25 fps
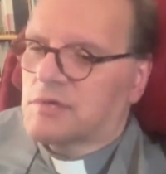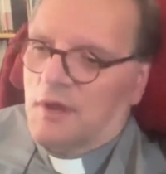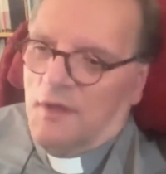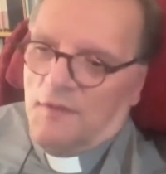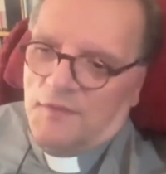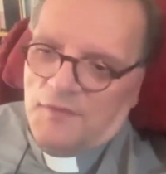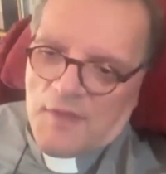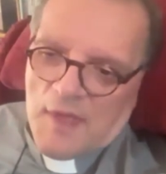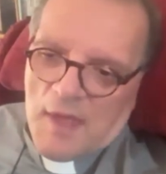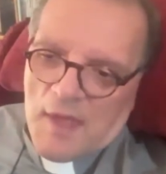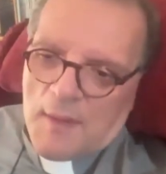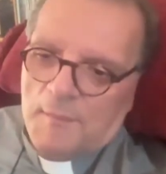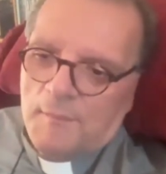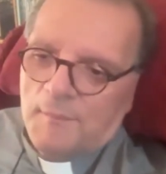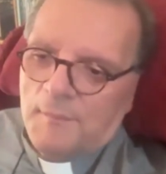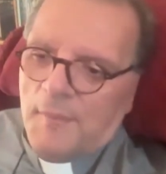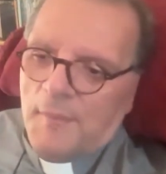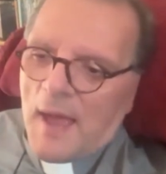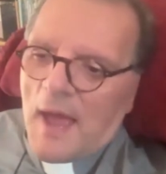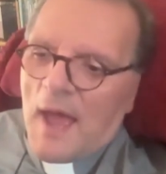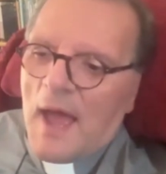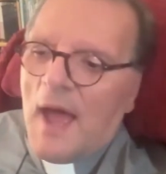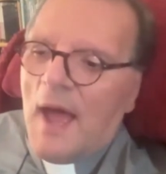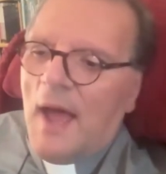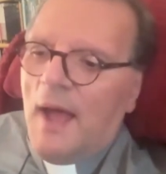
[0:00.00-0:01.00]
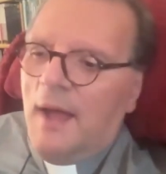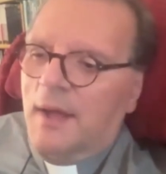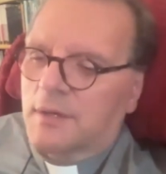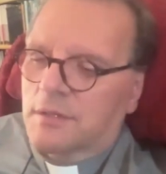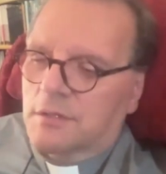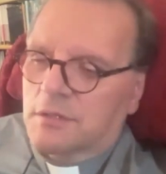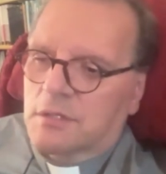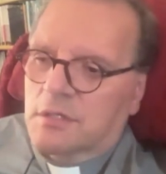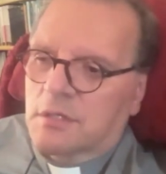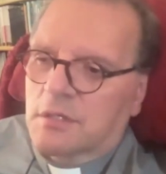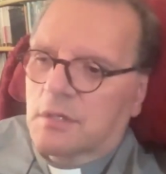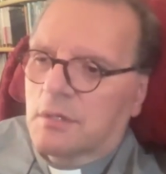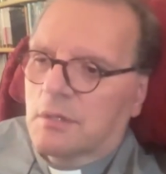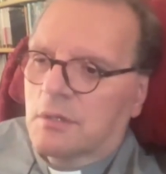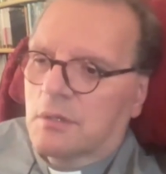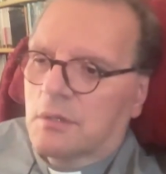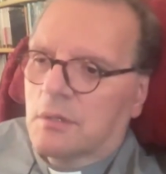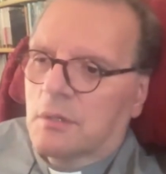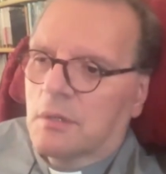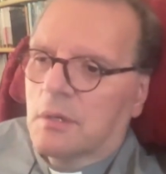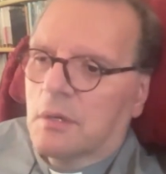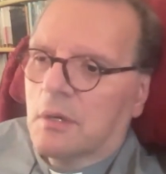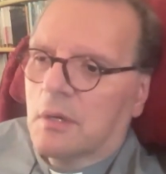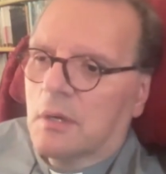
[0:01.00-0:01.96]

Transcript: and then back to